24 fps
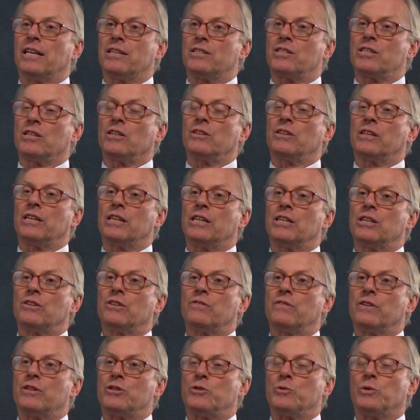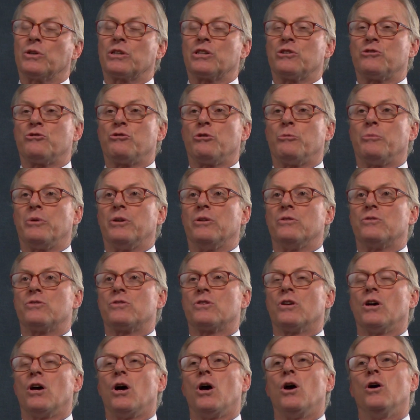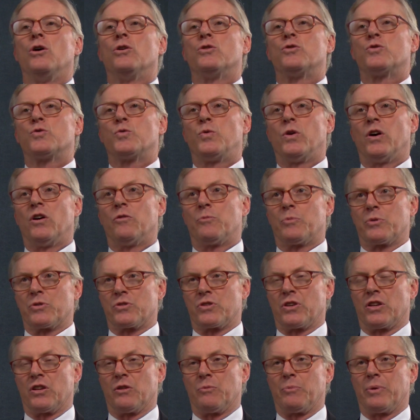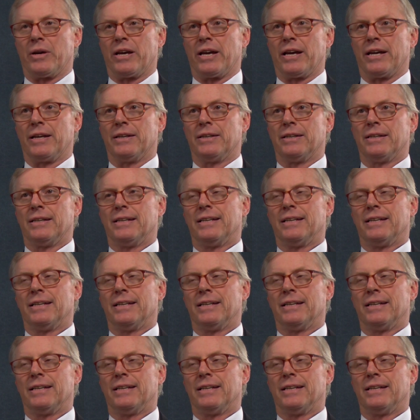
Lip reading: until the individual contributes 12% of pay.